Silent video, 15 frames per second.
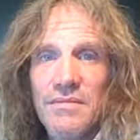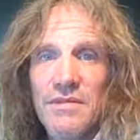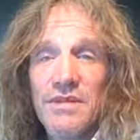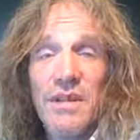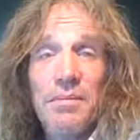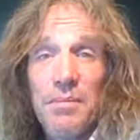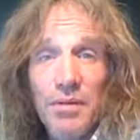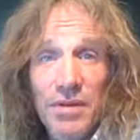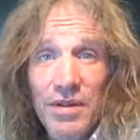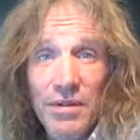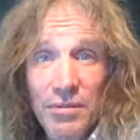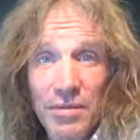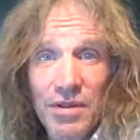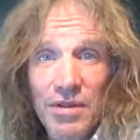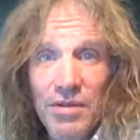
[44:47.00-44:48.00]

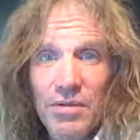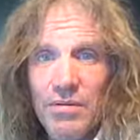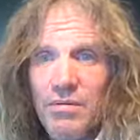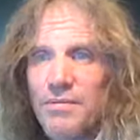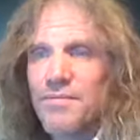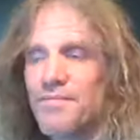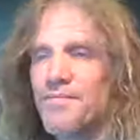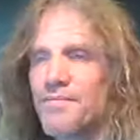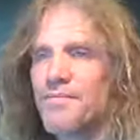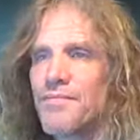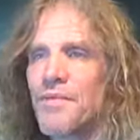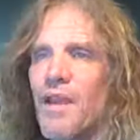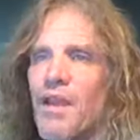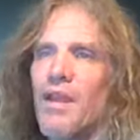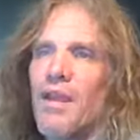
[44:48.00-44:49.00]
simpleton would do.
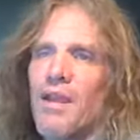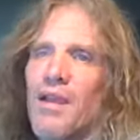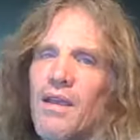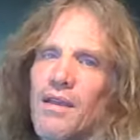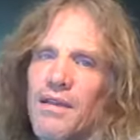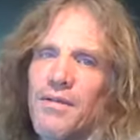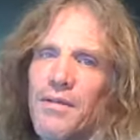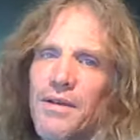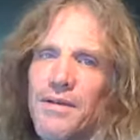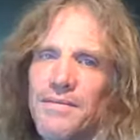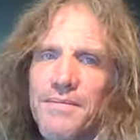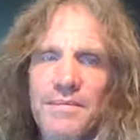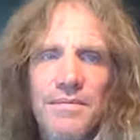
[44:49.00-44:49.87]
Anyway.